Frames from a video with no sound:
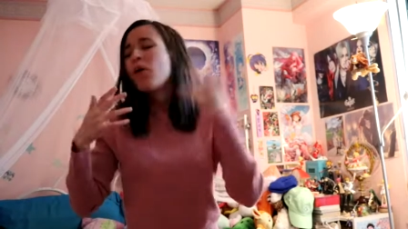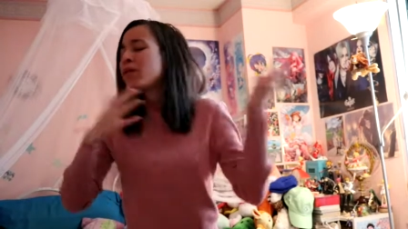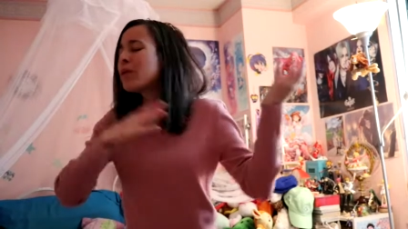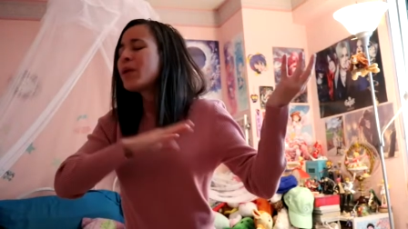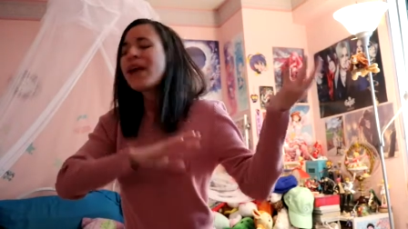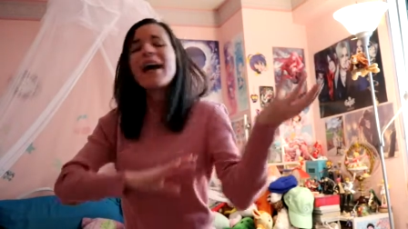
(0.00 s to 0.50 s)

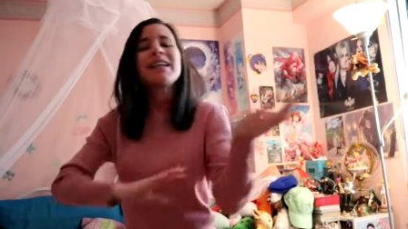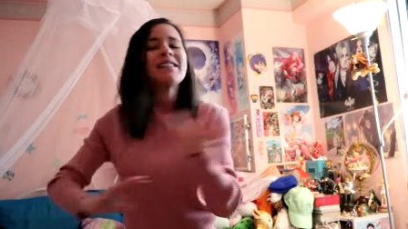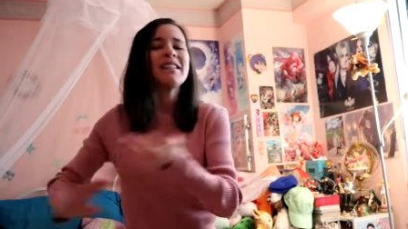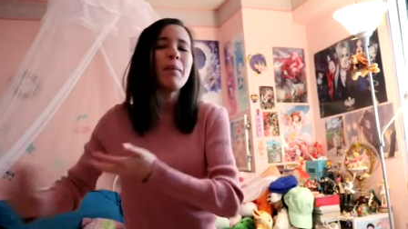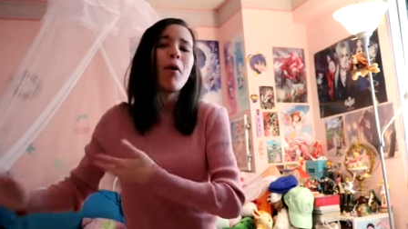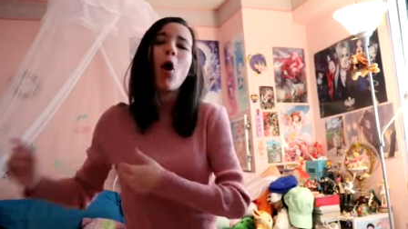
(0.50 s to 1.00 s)
Then we had to
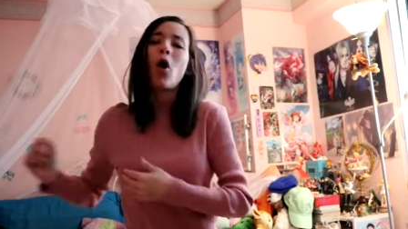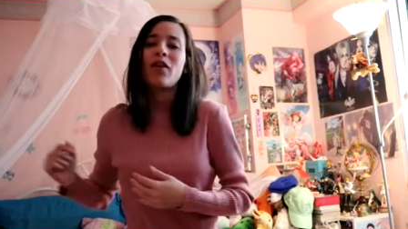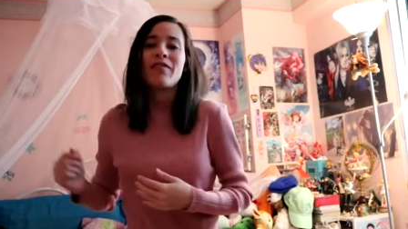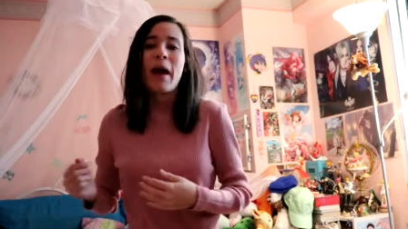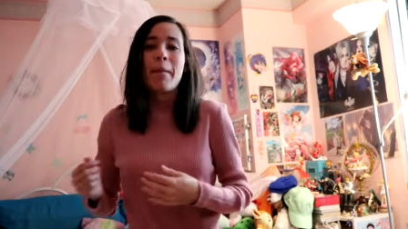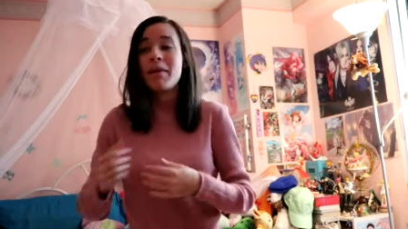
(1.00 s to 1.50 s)
skip all
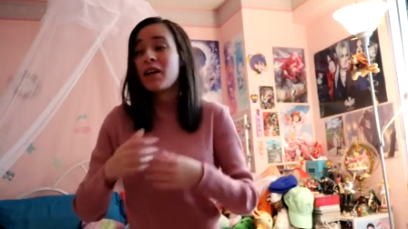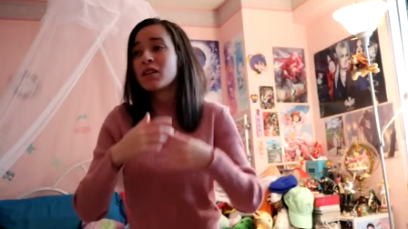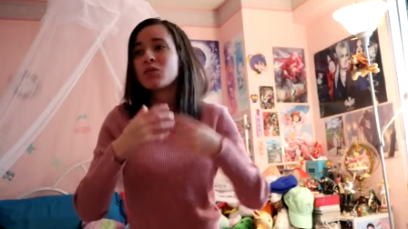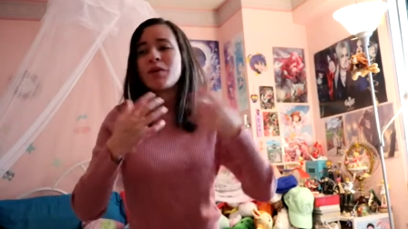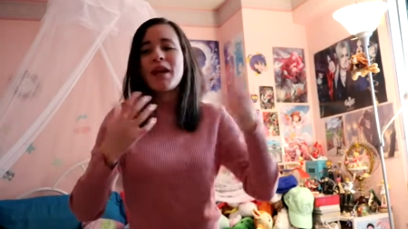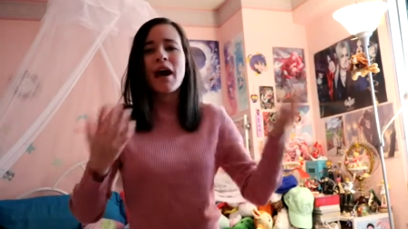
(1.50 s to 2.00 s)
of that
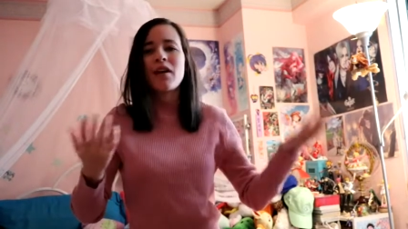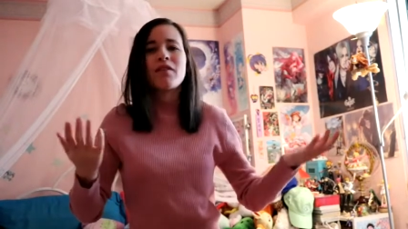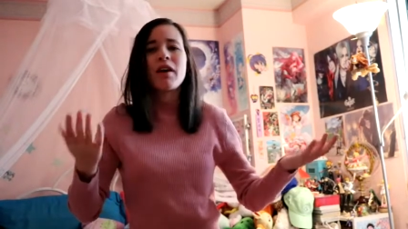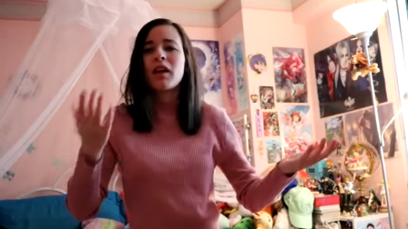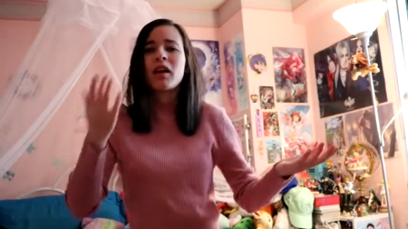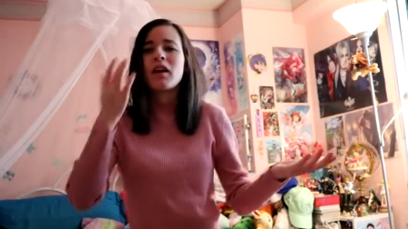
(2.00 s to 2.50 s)
because we had
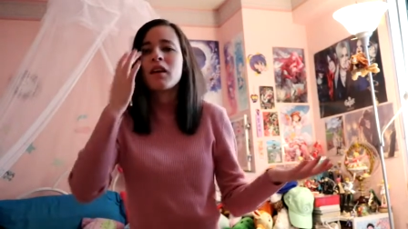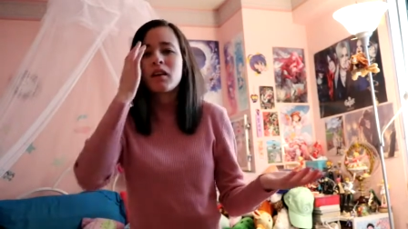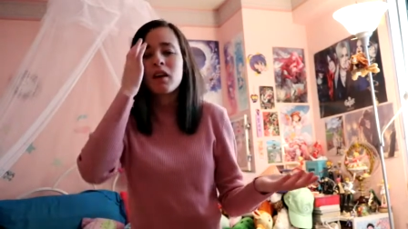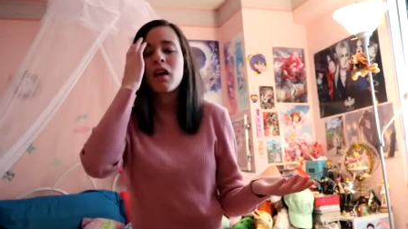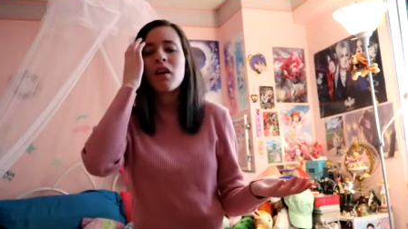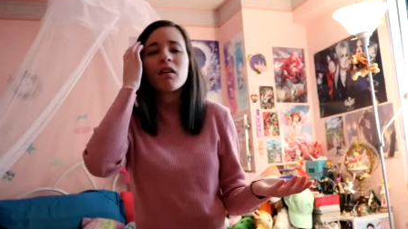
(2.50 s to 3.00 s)
already,
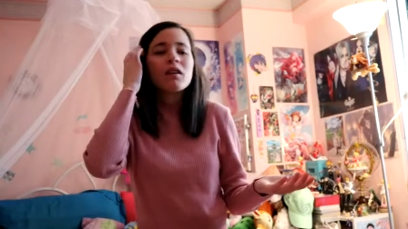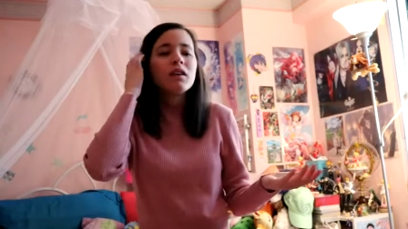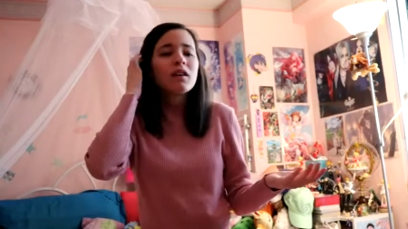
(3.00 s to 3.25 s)
you know,